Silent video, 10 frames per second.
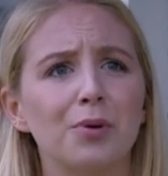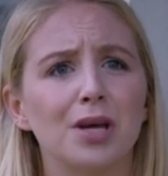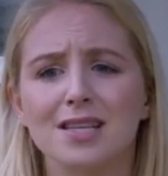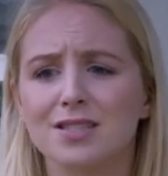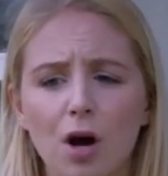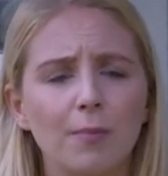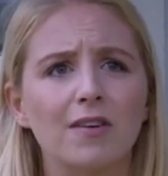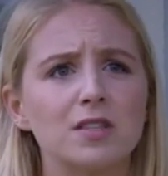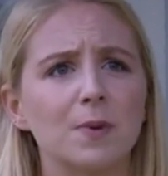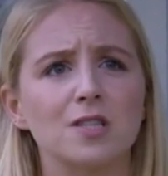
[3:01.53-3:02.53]
but he is not my
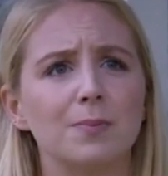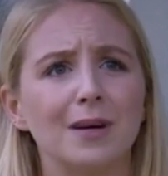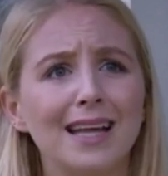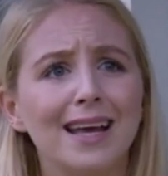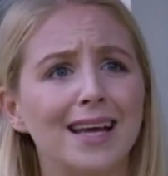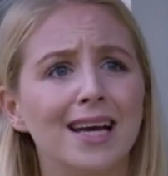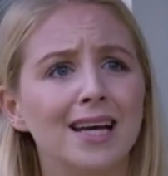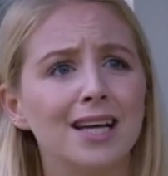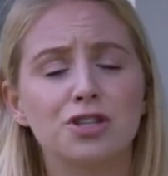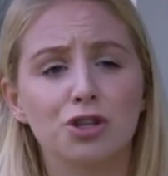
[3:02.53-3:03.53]
responsibility.
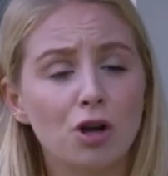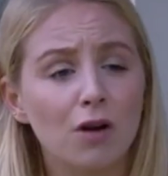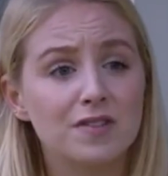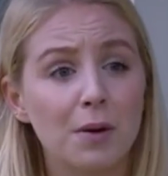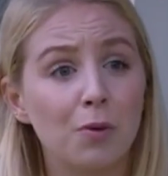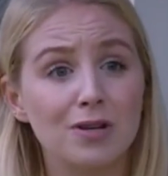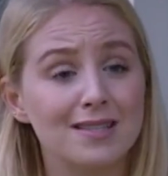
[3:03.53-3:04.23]
You should not have said what you